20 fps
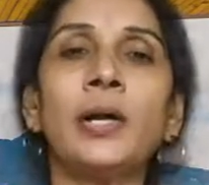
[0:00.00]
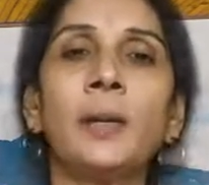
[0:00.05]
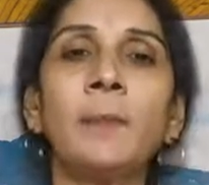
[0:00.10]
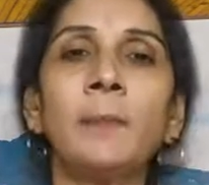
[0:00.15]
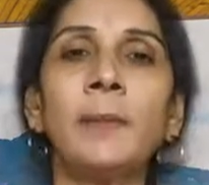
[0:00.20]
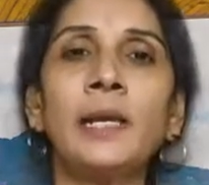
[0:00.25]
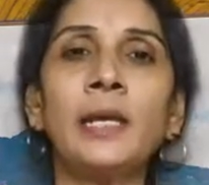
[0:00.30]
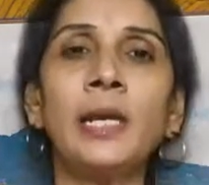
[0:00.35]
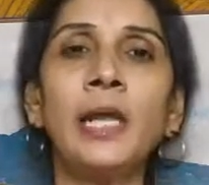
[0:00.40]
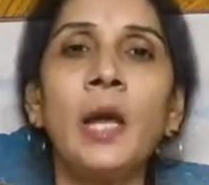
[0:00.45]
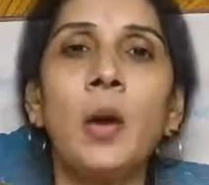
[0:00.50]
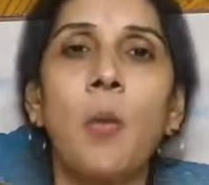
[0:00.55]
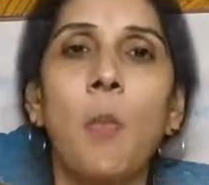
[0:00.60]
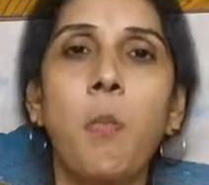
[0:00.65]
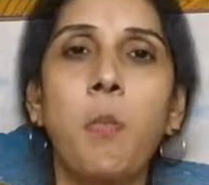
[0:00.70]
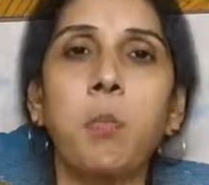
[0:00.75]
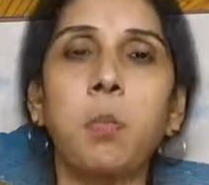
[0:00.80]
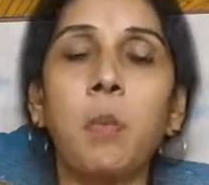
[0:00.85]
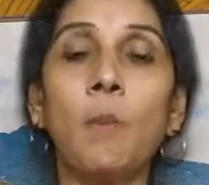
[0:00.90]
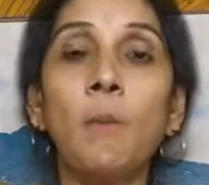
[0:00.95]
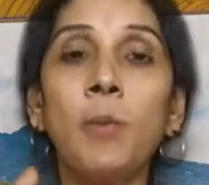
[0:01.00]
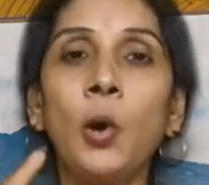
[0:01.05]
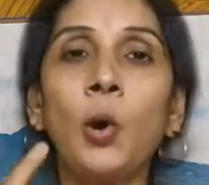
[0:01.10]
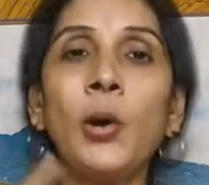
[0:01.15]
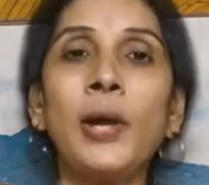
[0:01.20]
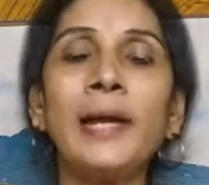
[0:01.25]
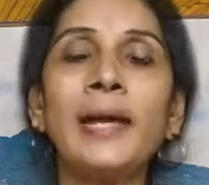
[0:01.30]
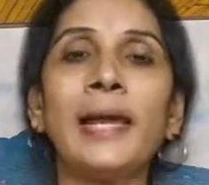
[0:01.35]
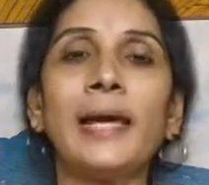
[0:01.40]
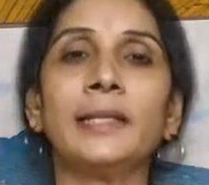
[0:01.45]
completely
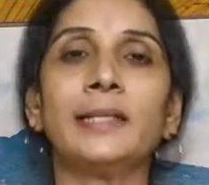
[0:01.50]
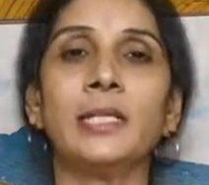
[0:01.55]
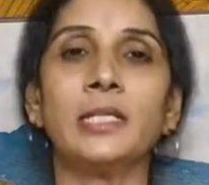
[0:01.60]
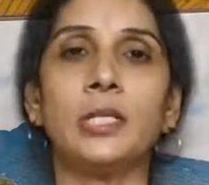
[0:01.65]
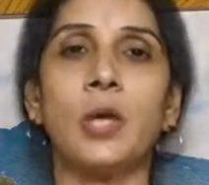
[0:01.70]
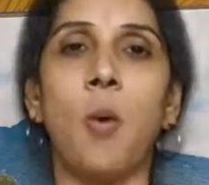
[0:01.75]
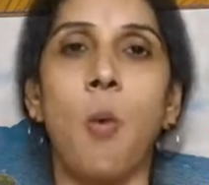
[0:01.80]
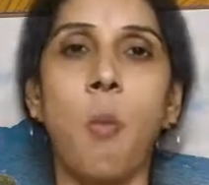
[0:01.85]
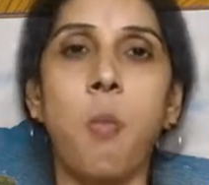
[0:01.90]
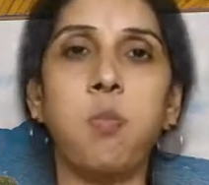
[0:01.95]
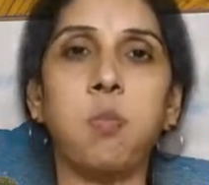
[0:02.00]
blowing like this.